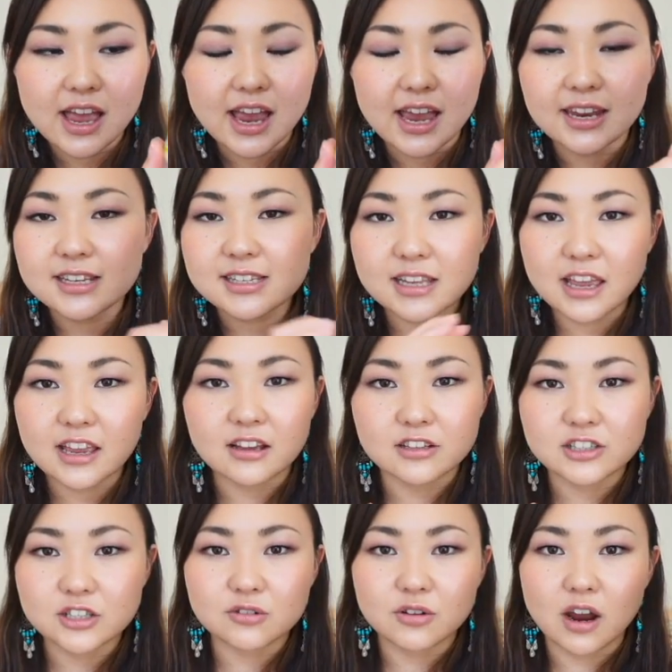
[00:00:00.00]
It is like a
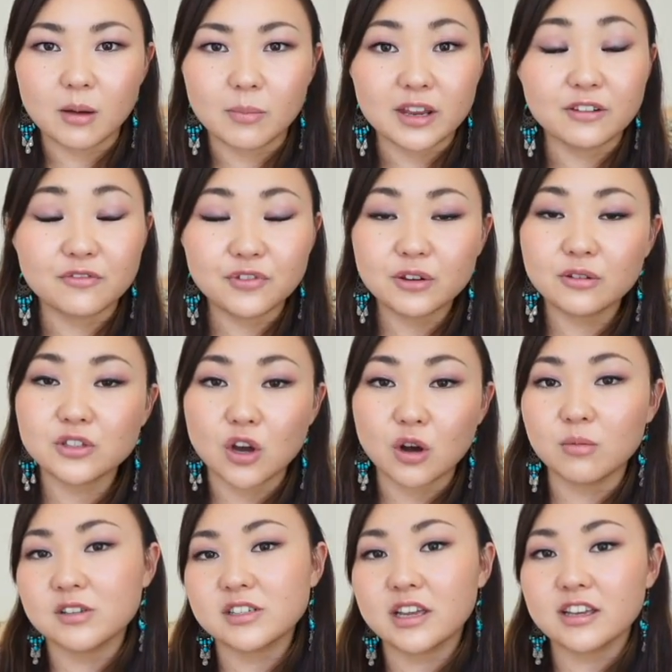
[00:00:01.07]
scrub and it feels
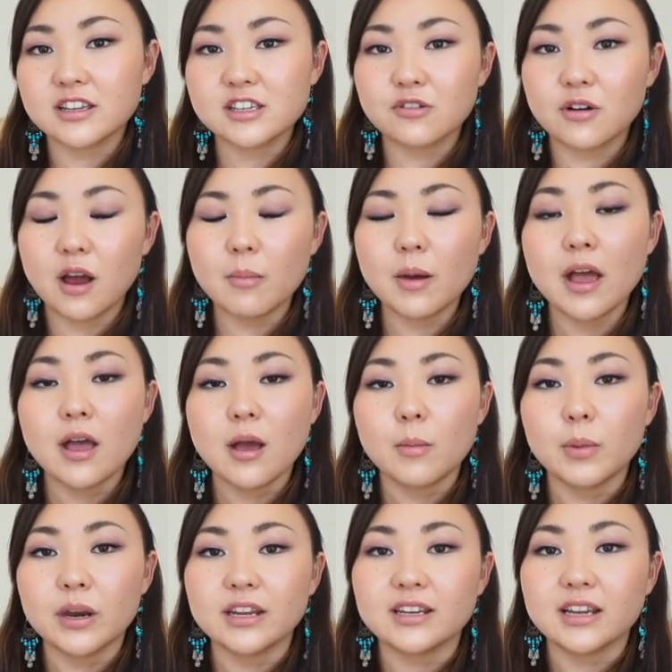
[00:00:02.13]
almost like a scrub,
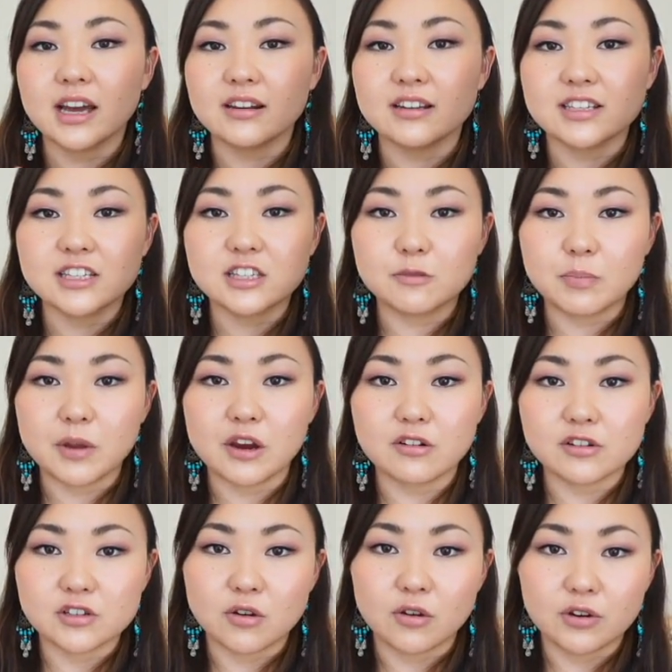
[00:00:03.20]
but it kind of
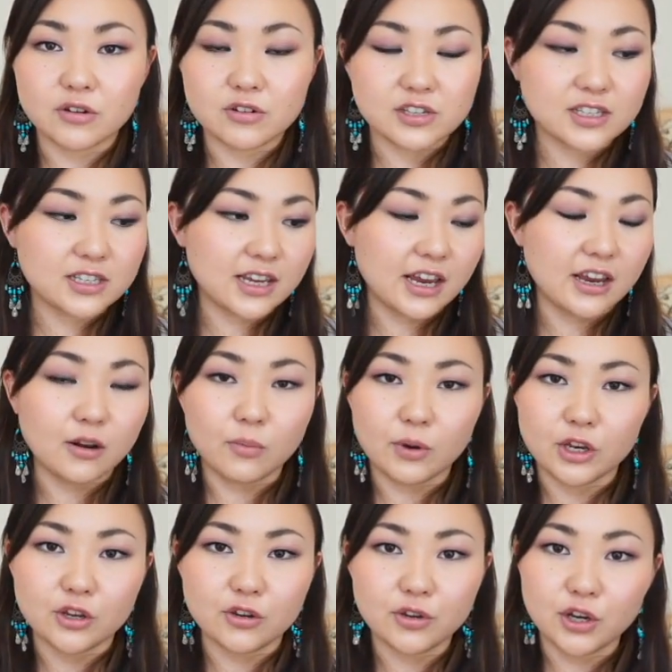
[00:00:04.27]
disappears on your skin
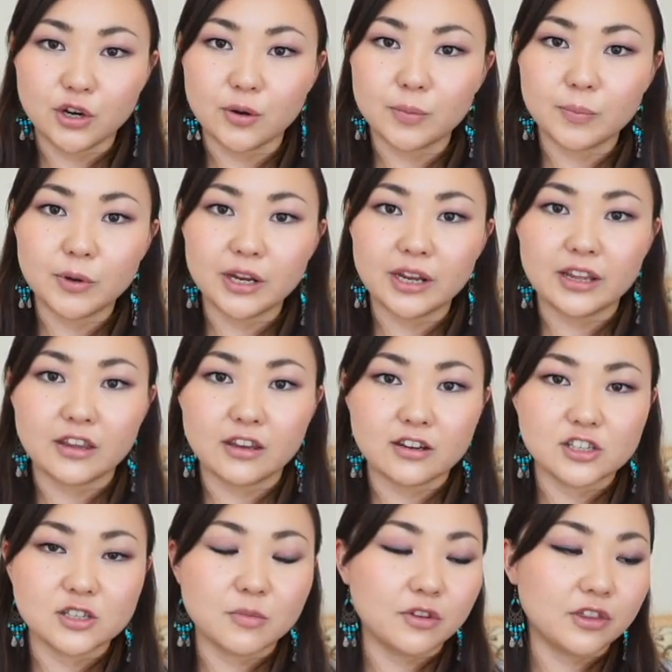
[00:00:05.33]
when you know, put it and then
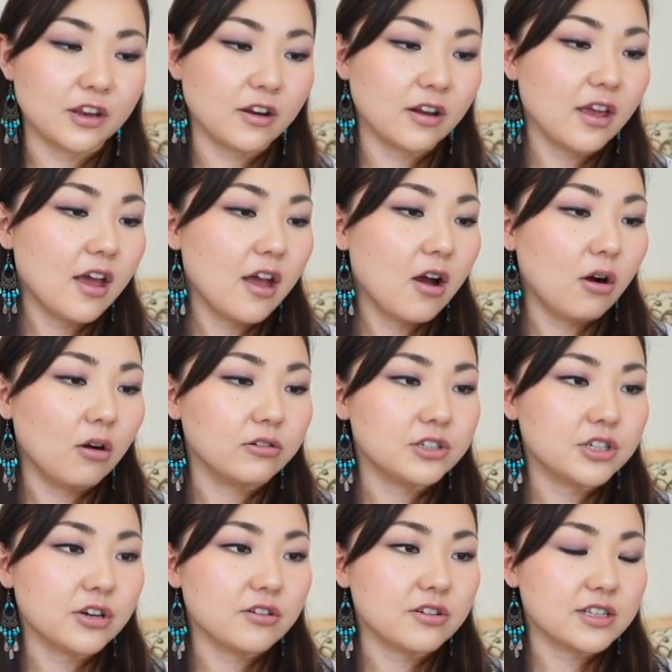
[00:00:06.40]
smooth it
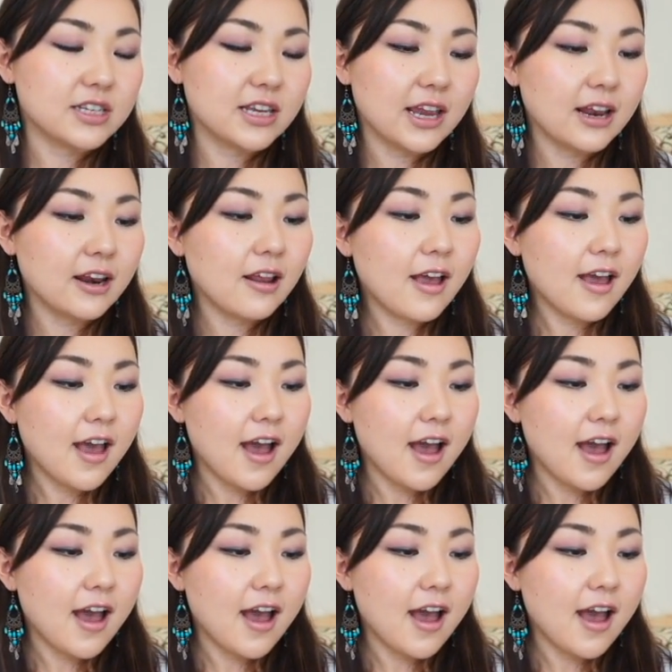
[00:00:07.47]
onto your skin.